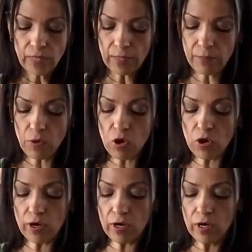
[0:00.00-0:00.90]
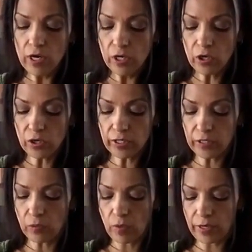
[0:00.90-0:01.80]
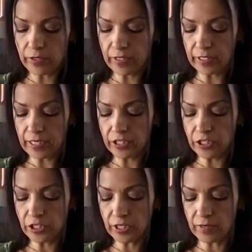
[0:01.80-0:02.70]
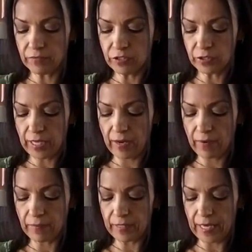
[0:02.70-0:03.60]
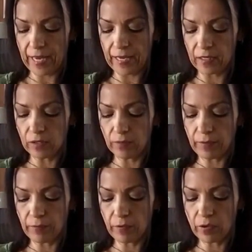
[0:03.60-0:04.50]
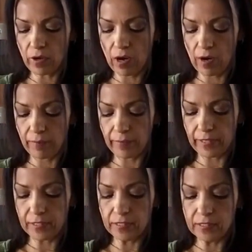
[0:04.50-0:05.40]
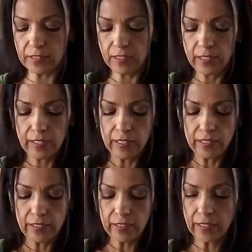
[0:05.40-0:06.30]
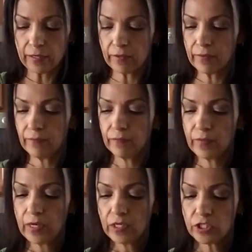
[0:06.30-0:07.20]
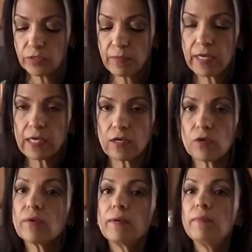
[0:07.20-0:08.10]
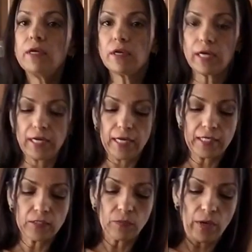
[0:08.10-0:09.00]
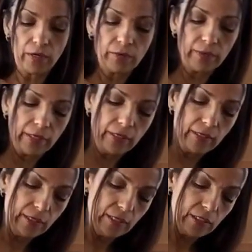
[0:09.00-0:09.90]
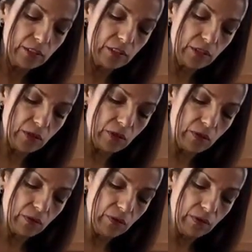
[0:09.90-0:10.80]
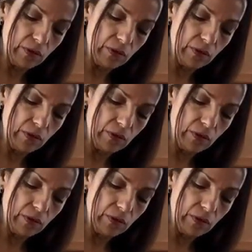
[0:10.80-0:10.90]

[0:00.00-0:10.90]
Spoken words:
more coconut water than I should have. So now I'm gonna add a little bit more almonds in there to make it creamier and less watery. So